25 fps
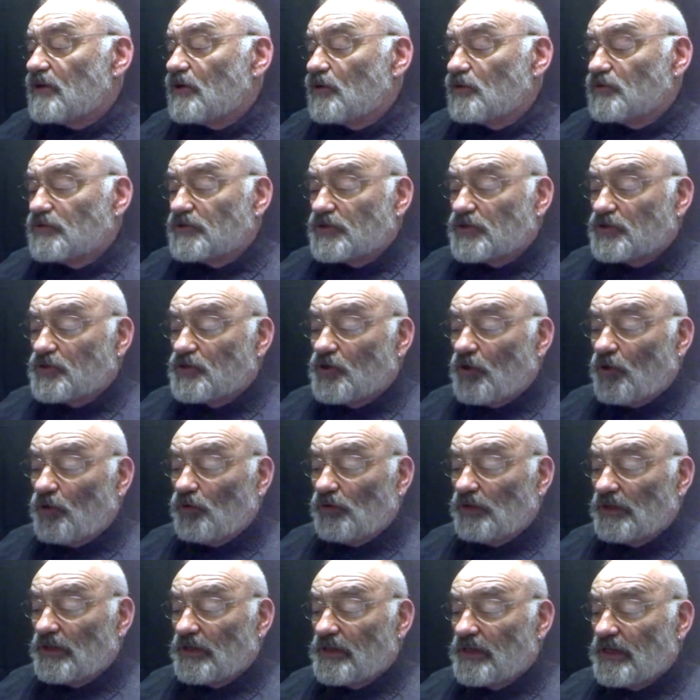coats
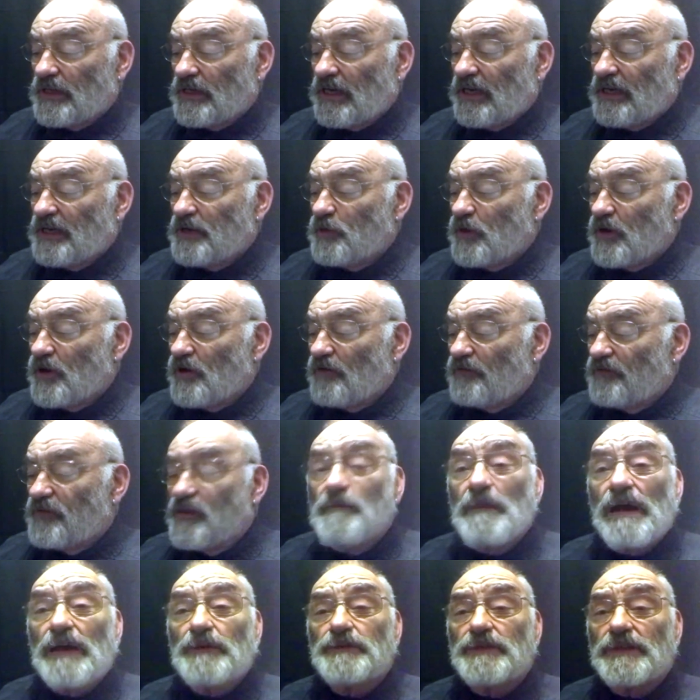colder than anywhere off
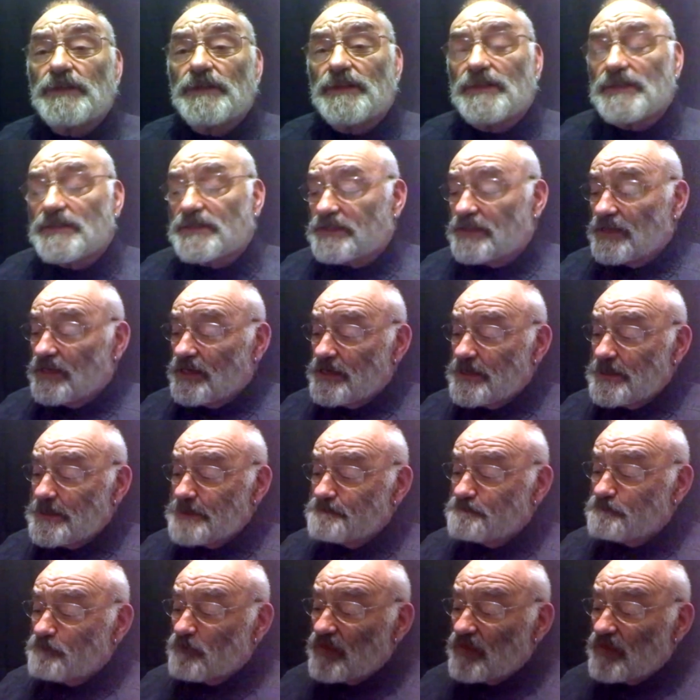the mountain, they say.